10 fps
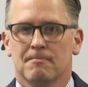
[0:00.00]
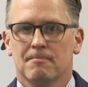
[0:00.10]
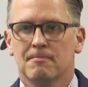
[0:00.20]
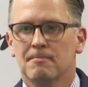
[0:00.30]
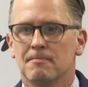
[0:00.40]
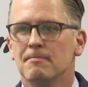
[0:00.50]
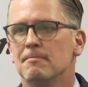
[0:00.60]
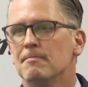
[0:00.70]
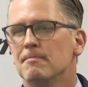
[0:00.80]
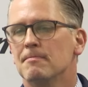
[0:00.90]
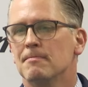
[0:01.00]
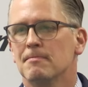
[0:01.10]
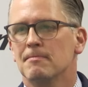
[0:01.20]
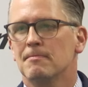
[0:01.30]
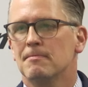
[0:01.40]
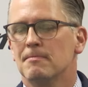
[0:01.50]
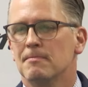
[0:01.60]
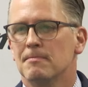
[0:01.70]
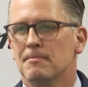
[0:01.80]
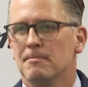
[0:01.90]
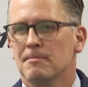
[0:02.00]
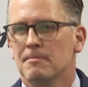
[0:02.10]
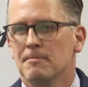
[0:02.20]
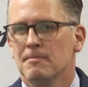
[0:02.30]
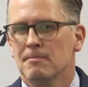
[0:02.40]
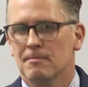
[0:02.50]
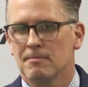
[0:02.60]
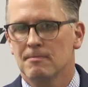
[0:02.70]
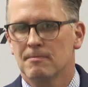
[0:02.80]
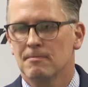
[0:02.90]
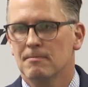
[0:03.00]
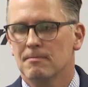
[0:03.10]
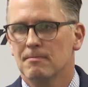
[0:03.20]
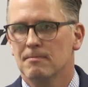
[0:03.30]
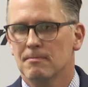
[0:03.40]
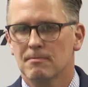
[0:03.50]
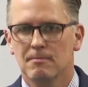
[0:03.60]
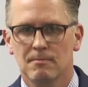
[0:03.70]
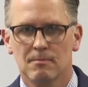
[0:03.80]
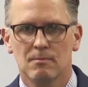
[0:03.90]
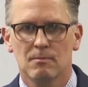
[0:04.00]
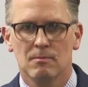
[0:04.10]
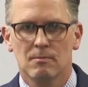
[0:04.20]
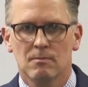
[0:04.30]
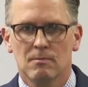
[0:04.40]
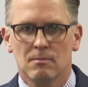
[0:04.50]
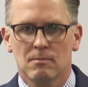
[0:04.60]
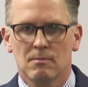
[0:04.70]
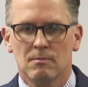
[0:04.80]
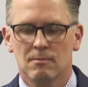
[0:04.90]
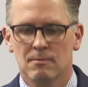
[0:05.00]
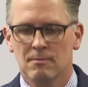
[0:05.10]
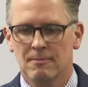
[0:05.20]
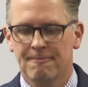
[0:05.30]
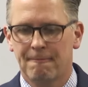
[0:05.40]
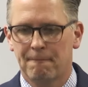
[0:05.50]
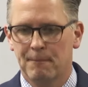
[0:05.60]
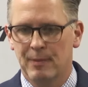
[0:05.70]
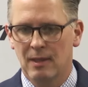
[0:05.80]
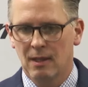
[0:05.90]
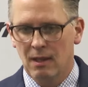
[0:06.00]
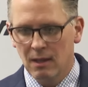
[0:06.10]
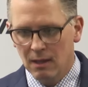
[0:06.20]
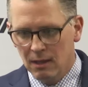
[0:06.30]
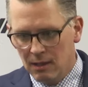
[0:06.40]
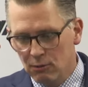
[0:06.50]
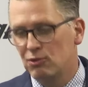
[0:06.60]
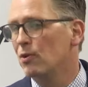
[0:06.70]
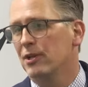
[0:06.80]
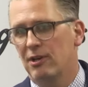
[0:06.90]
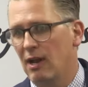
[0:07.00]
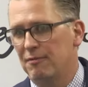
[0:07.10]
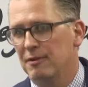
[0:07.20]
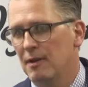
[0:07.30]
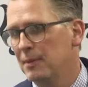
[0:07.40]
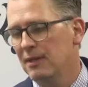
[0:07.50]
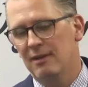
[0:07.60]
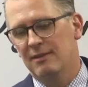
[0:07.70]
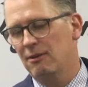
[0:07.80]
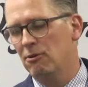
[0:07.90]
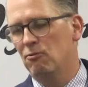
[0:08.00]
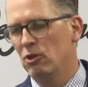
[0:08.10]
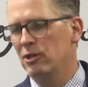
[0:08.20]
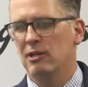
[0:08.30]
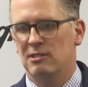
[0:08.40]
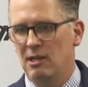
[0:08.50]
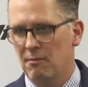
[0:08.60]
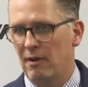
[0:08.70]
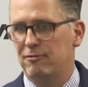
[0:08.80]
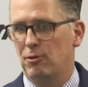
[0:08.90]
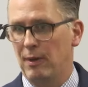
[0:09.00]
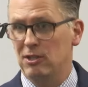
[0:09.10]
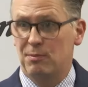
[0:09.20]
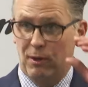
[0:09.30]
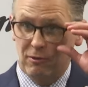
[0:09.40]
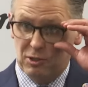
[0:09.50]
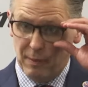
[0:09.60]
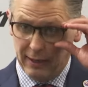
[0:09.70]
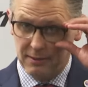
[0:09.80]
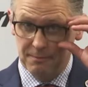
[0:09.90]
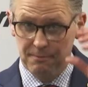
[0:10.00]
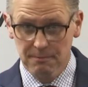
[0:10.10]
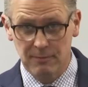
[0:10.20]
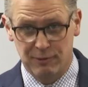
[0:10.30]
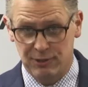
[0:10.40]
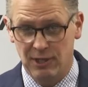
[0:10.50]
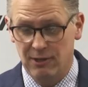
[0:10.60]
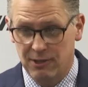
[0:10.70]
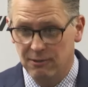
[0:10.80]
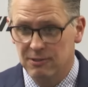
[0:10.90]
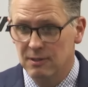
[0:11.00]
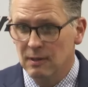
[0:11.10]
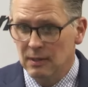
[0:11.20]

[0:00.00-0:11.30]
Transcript: you know, we were talking about how you said your team needs to want to be better than Syracuse. They were tonight. What do you think of the effort? It was a really good effort. I mean, they're, they're a really good team. I have a tremendous amount of respect for Syracuse.